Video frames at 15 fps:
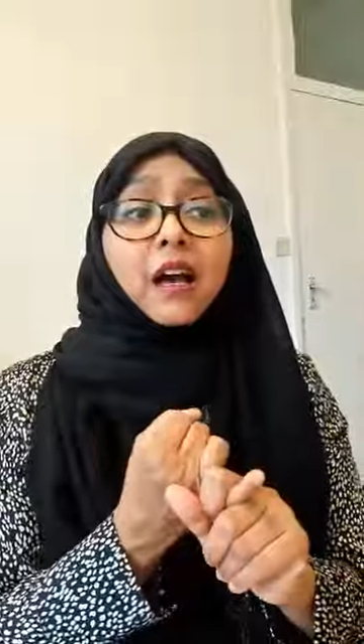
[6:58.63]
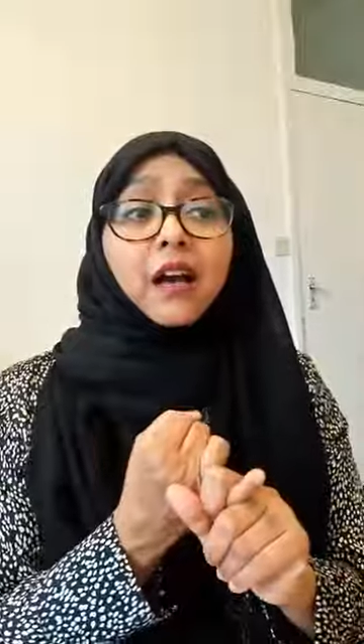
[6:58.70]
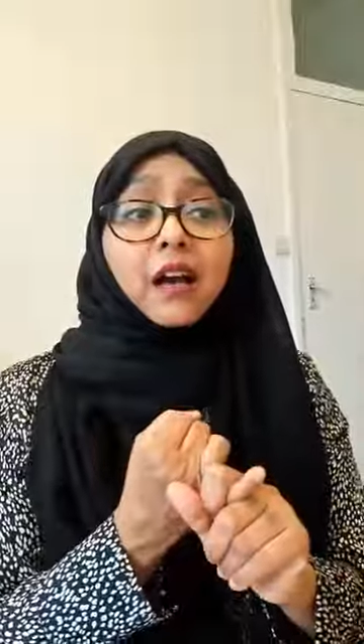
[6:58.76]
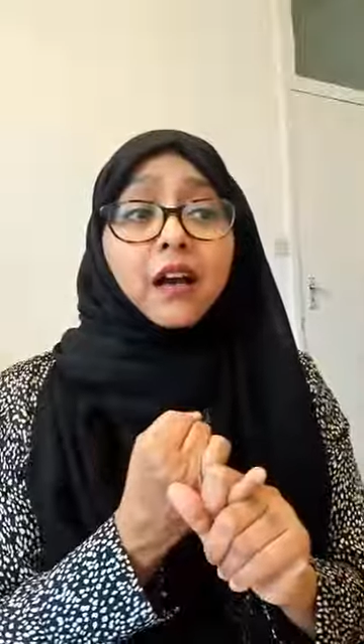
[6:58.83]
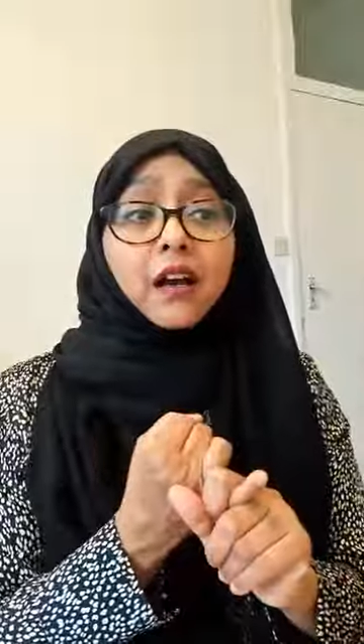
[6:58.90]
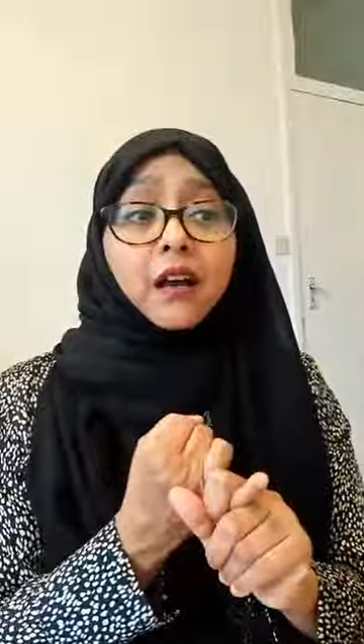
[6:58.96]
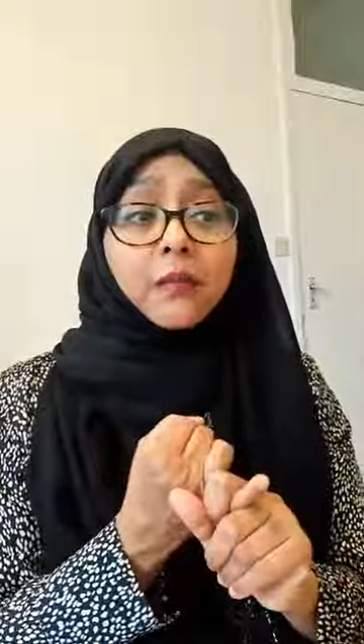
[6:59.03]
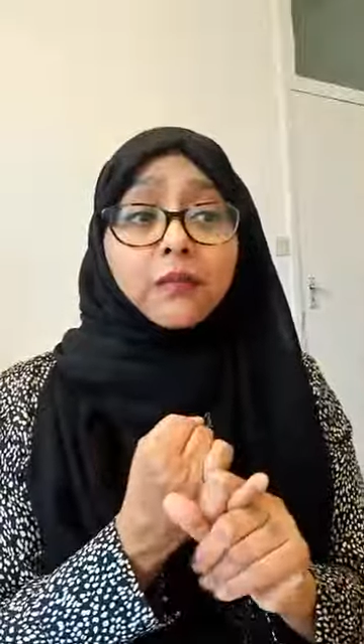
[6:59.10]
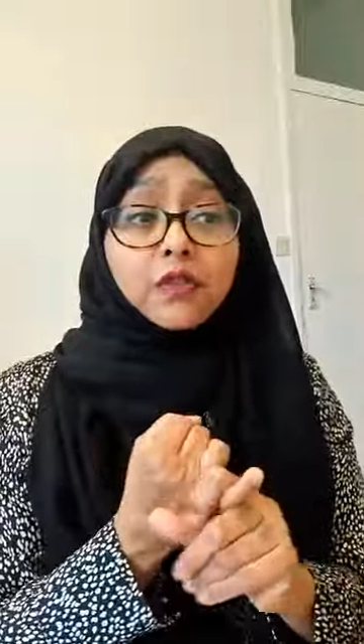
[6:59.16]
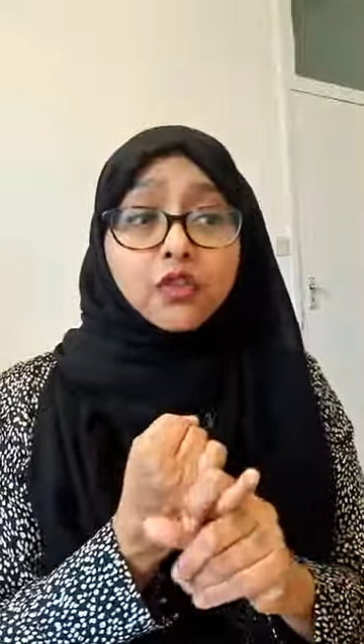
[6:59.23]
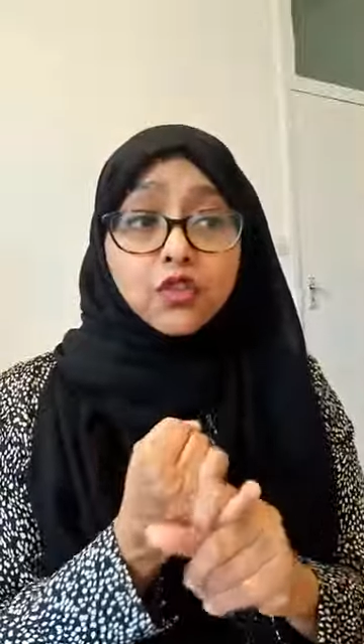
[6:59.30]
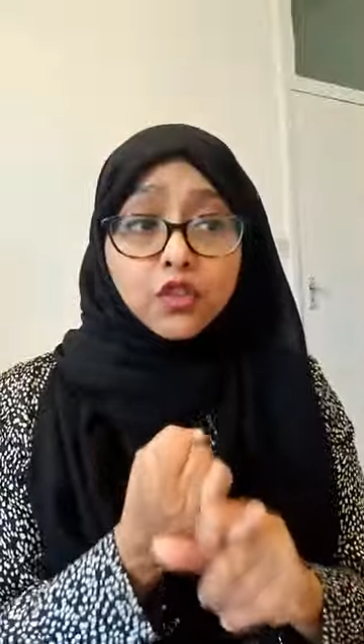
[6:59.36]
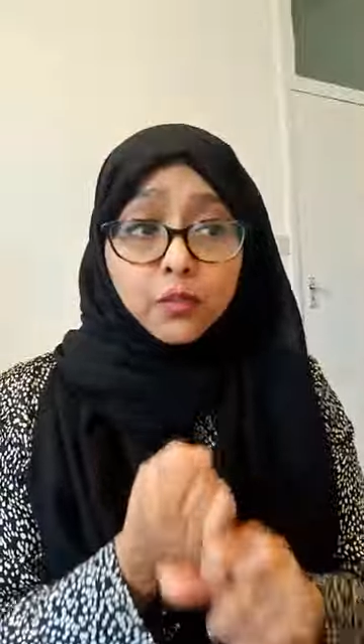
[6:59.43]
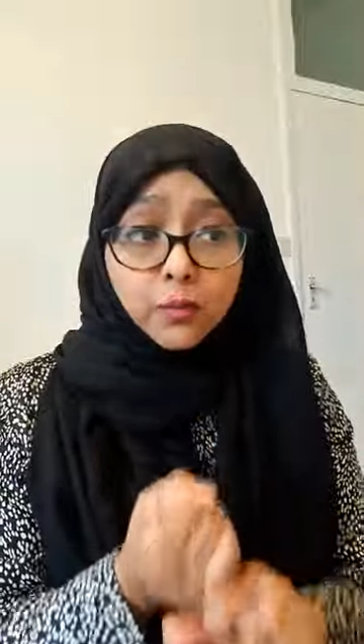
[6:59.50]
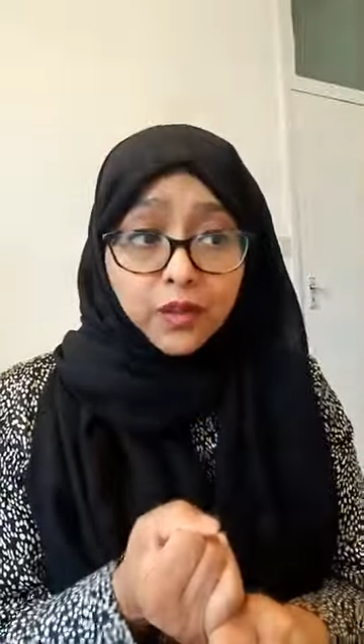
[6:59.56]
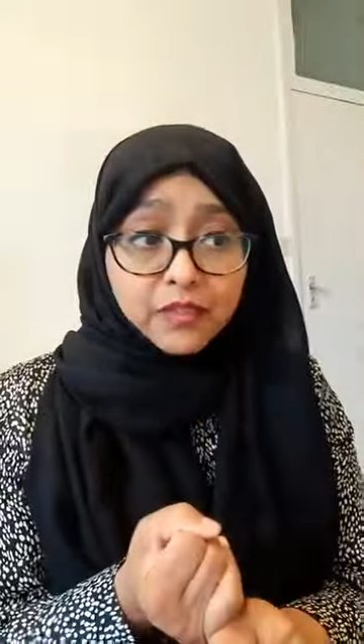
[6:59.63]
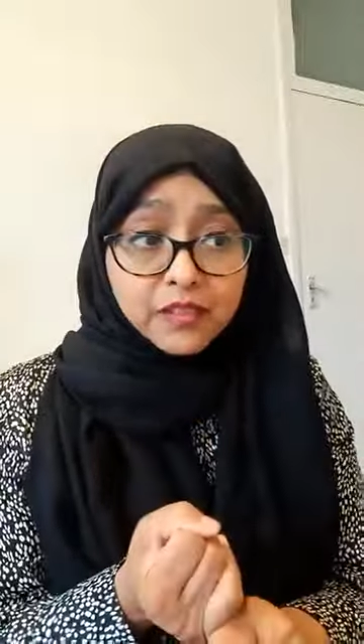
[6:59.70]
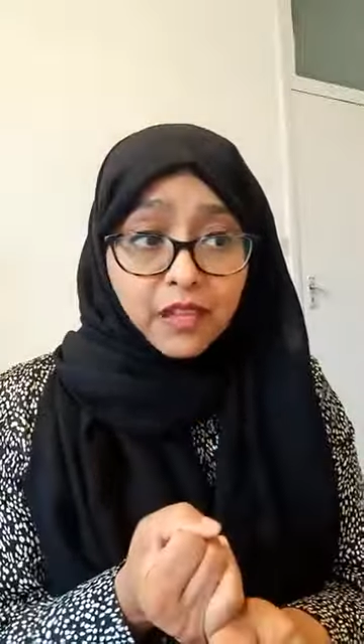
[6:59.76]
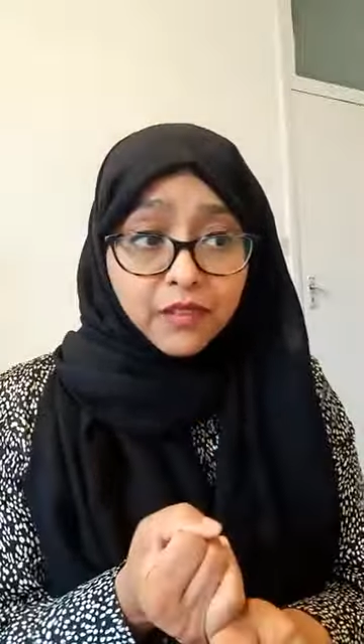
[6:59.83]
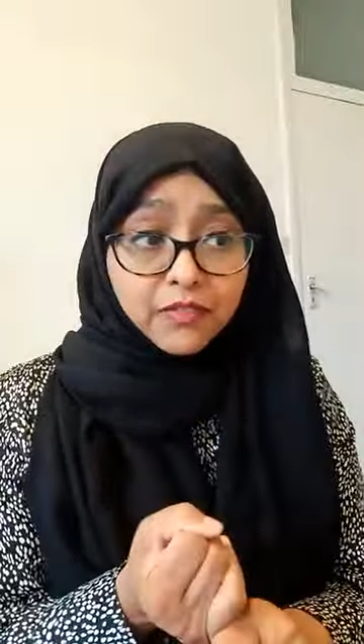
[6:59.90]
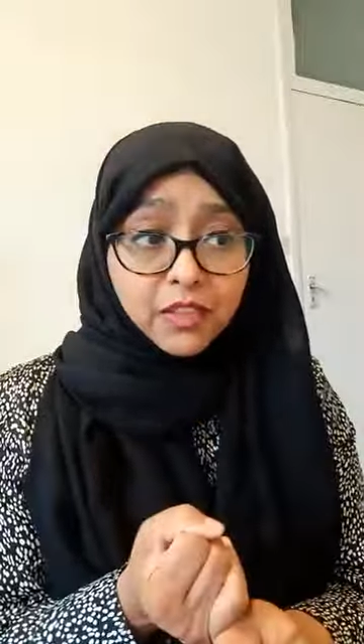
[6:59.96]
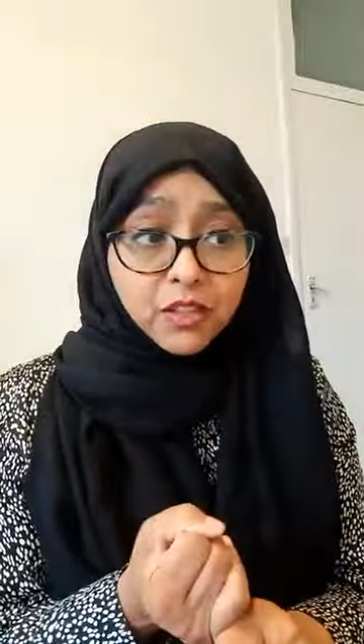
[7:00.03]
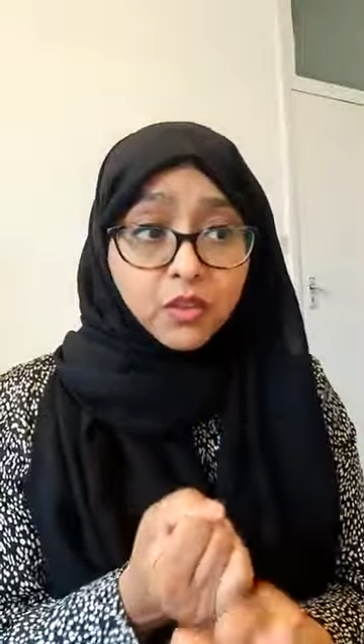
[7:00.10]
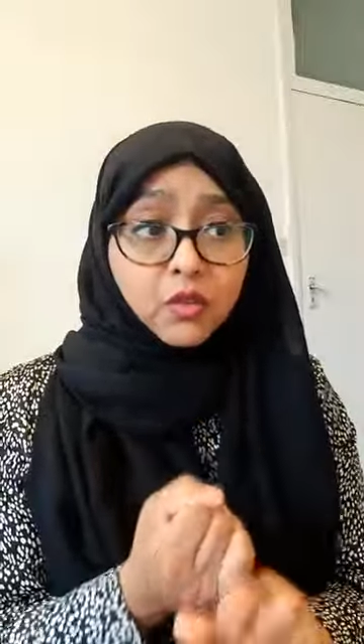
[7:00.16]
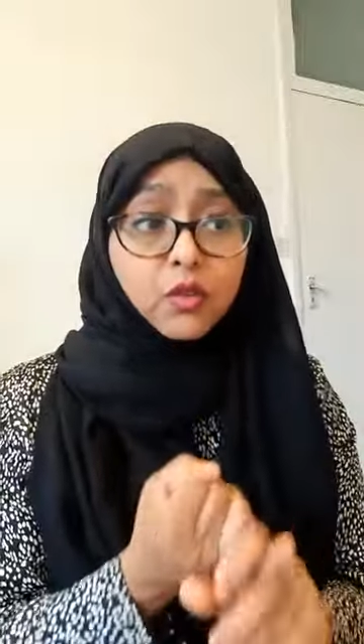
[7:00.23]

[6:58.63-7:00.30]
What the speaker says: 2 months after the